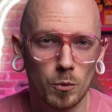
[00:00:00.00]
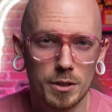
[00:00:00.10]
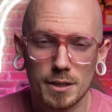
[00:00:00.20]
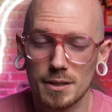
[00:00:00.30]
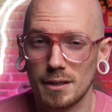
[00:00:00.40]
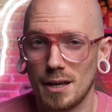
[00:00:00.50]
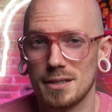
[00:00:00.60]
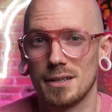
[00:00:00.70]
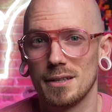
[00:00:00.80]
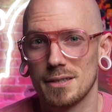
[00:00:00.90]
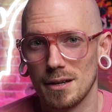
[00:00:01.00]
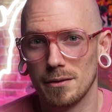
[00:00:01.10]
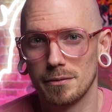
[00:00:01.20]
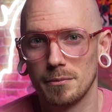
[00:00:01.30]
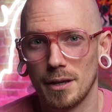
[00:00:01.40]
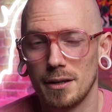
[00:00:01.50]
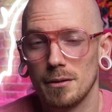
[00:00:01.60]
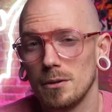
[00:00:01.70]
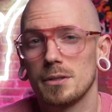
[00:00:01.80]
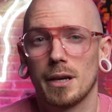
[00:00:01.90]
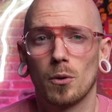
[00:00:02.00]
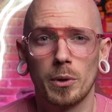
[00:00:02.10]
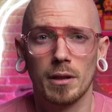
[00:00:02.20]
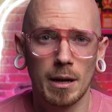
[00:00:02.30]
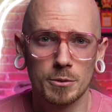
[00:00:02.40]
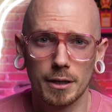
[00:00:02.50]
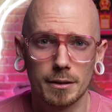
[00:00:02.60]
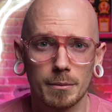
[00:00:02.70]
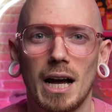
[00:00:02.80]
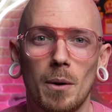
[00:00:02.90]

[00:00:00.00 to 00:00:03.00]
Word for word: which is a task in itself, and it looks like a real object.